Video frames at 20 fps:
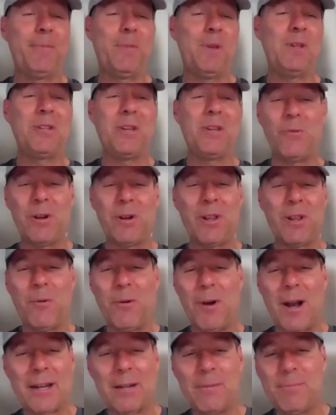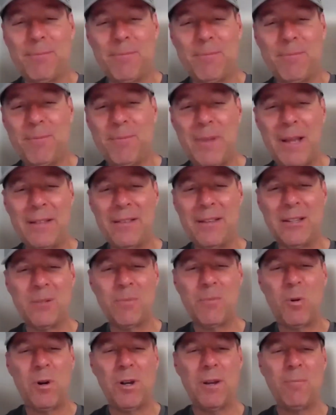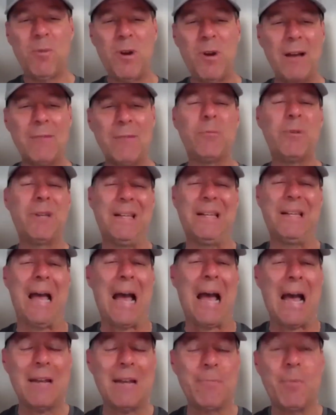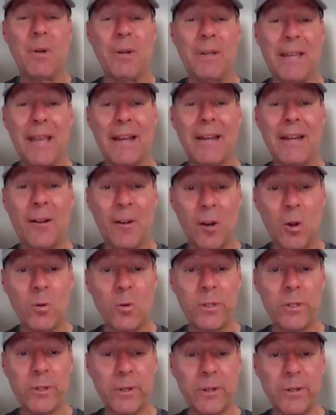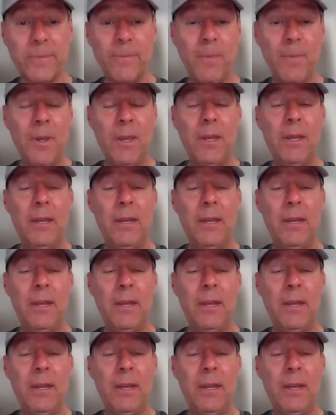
Is he where they want him at this point? Probably not, but getting closer.